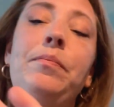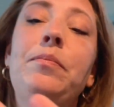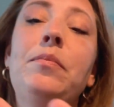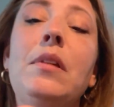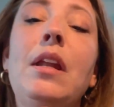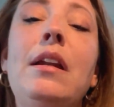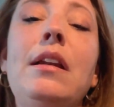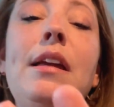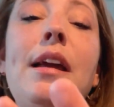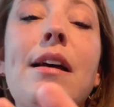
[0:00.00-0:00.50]

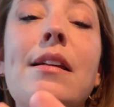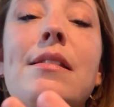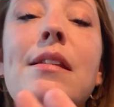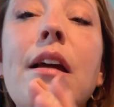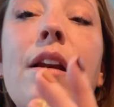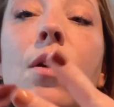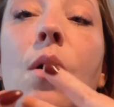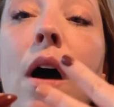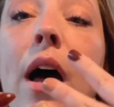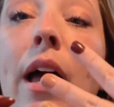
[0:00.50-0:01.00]
and yes,
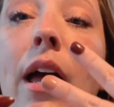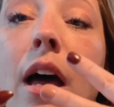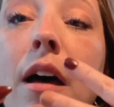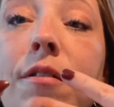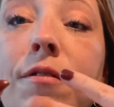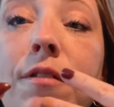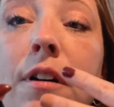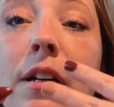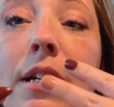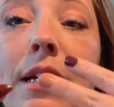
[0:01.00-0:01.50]
I know I
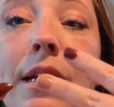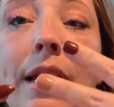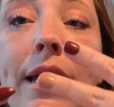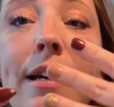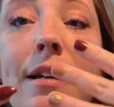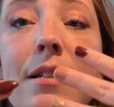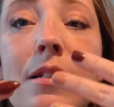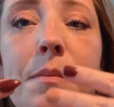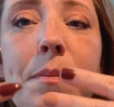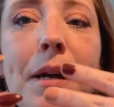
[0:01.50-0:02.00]
have funky
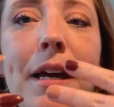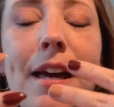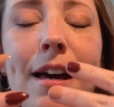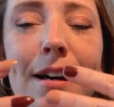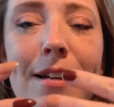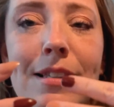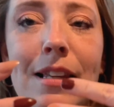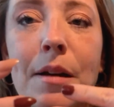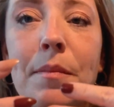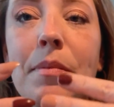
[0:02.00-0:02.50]
nails
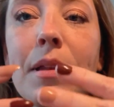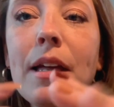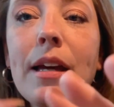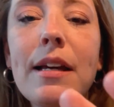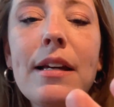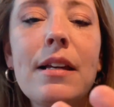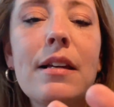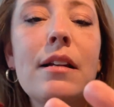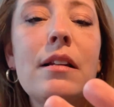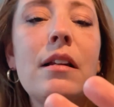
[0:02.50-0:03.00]
because I
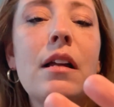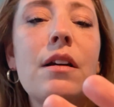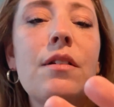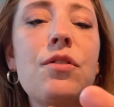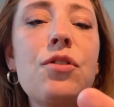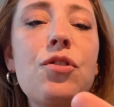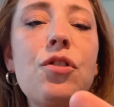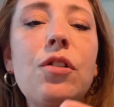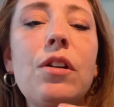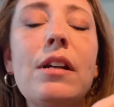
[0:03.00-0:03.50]
play a lot of
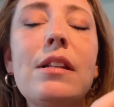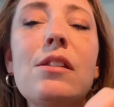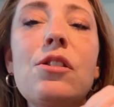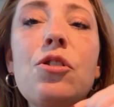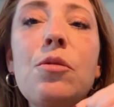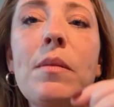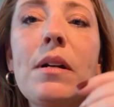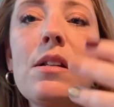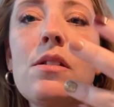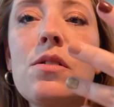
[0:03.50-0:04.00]
string
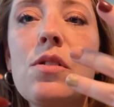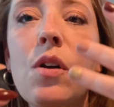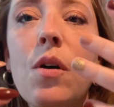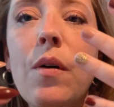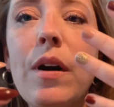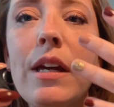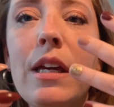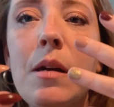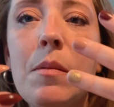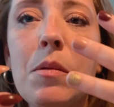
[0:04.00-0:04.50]
instruments,
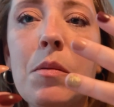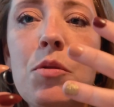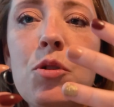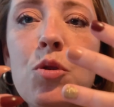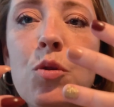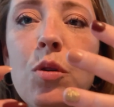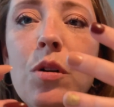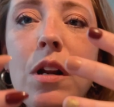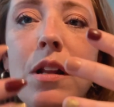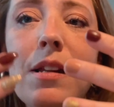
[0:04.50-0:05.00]
so I keep them
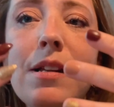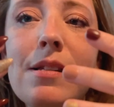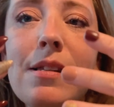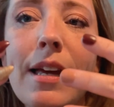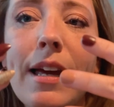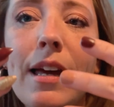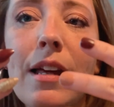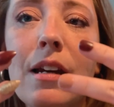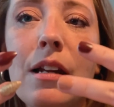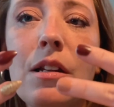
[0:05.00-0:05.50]
short on this
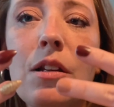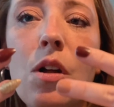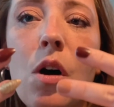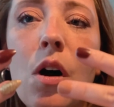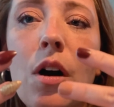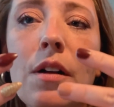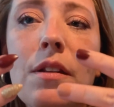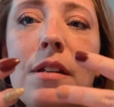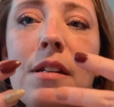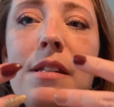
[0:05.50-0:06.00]
hand and
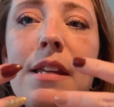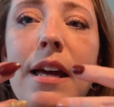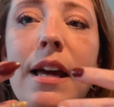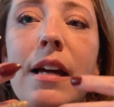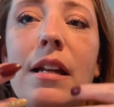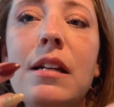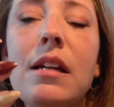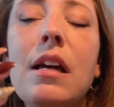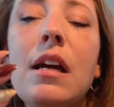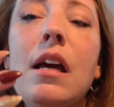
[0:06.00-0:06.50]
long on this
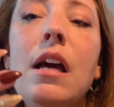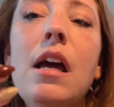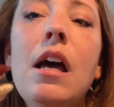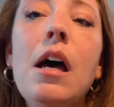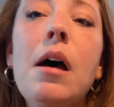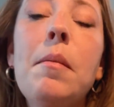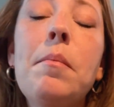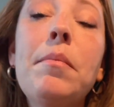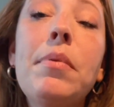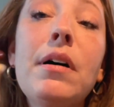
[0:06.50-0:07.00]
hand.
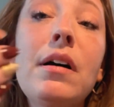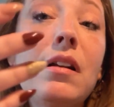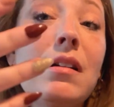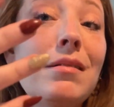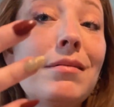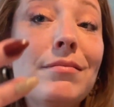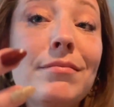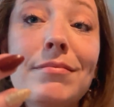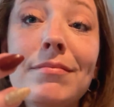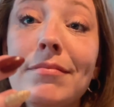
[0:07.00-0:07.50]
But
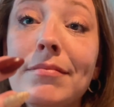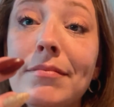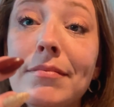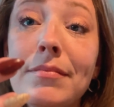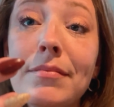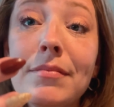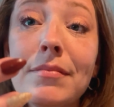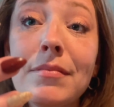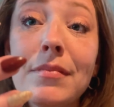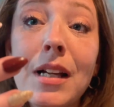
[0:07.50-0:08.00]

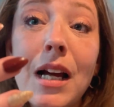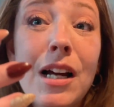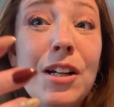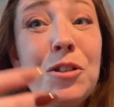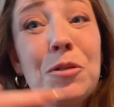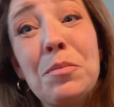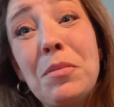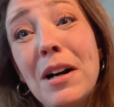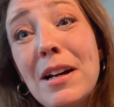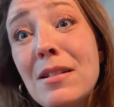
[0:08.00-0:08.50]
I
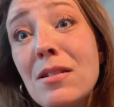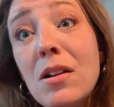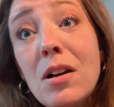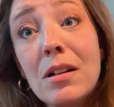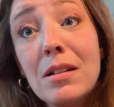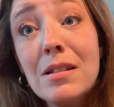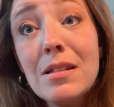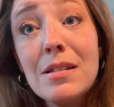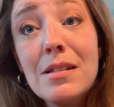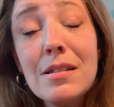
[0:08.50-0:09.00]
do
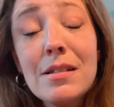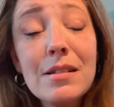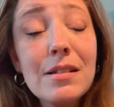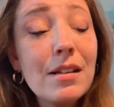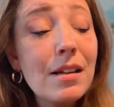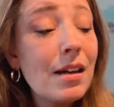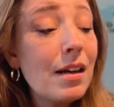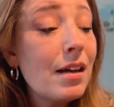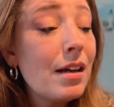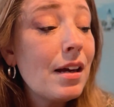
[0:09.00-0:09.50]
press-ons,
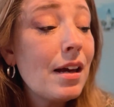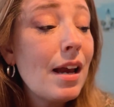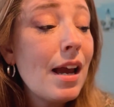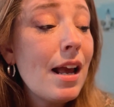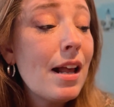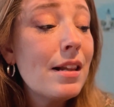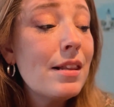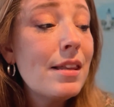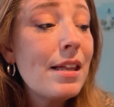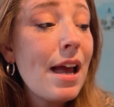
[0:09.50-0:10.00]

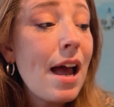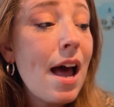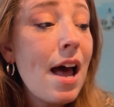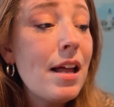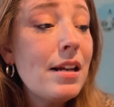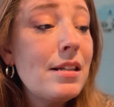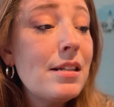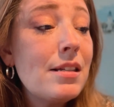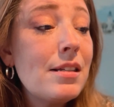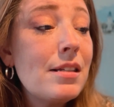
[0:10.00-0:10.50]
and
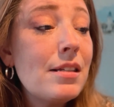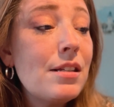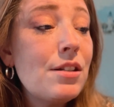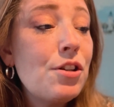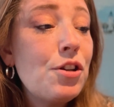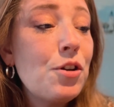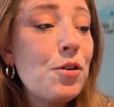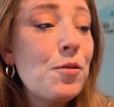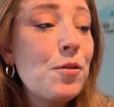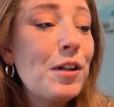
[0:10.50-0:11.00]
that
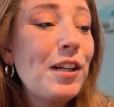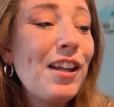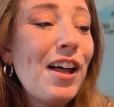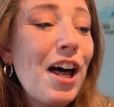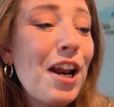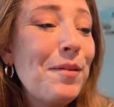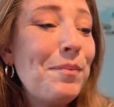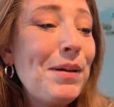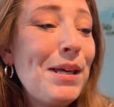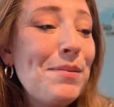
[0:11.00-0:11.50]
to a
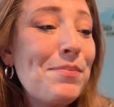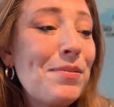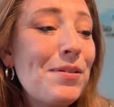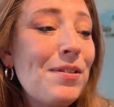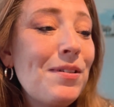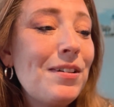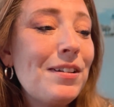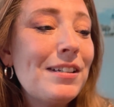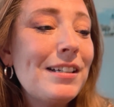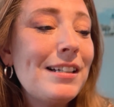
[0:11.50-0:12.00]
lot of
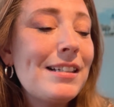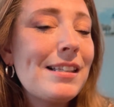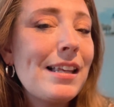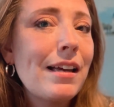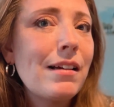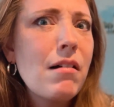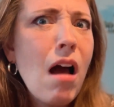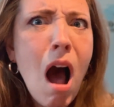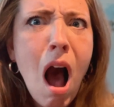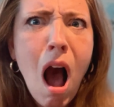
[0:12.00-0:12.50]
people, it's
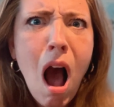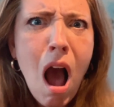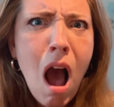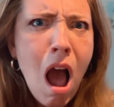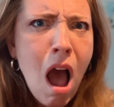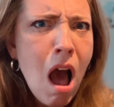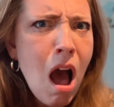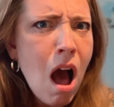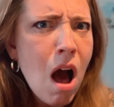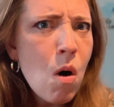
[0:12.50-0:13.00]
like,
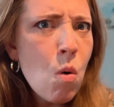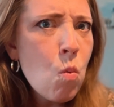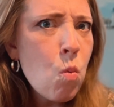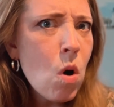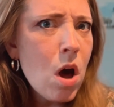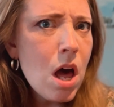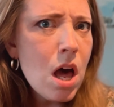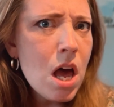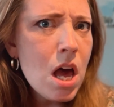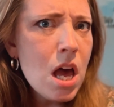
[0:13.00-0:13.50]
oh,
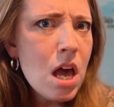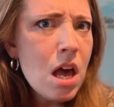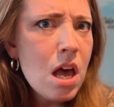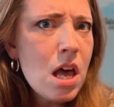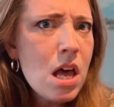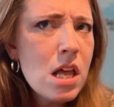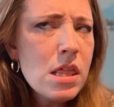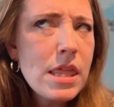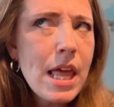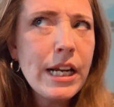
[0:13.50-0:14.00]

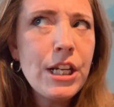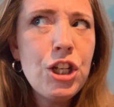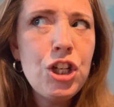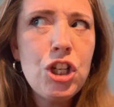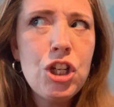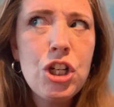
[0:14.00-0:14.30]
what? That's